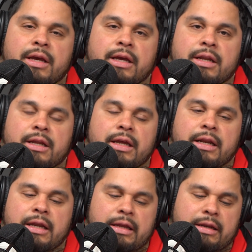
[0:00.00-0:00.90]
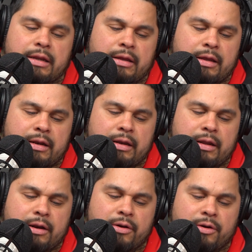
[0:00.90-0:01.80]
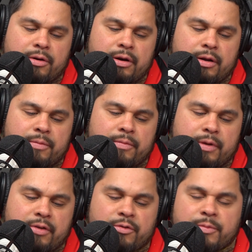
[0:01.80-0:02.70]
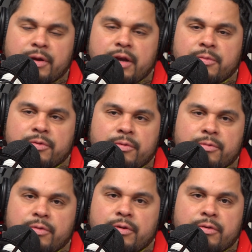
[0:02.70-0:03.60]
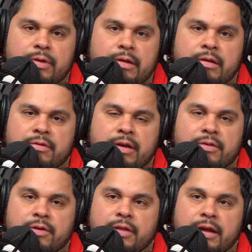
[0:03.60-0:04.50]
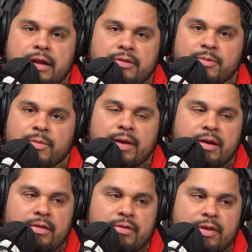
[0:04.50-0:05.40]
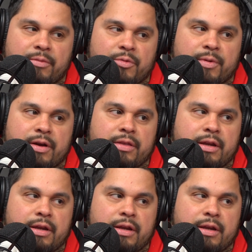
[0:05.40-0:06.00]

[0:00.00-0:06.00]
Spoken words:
And in our customer pickups and returns, it states all that it has to be back in the same spot